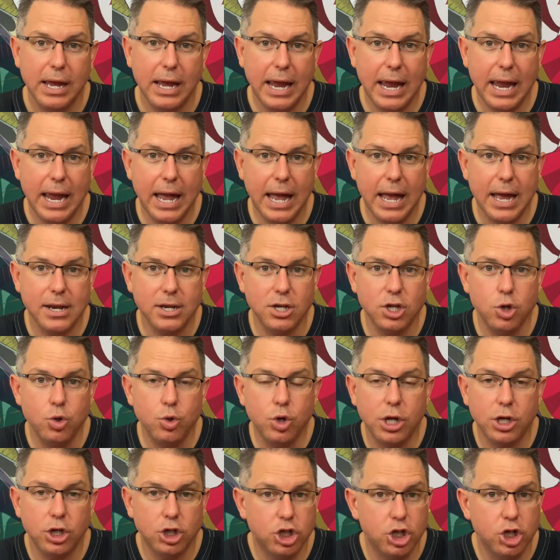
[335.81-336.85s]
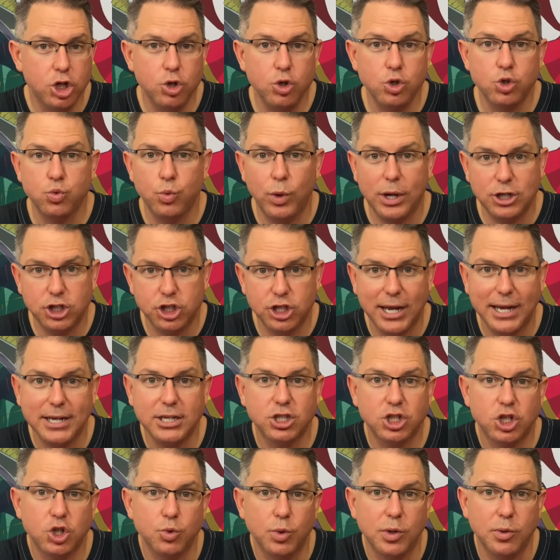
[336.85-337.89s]
And you can choose which
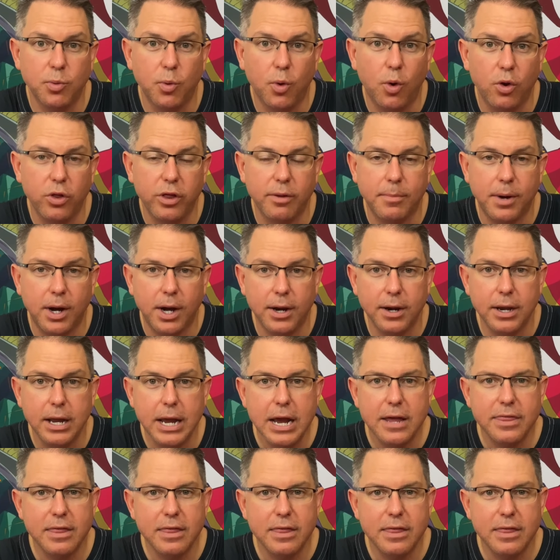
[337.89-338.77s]
dice to re-roll them on.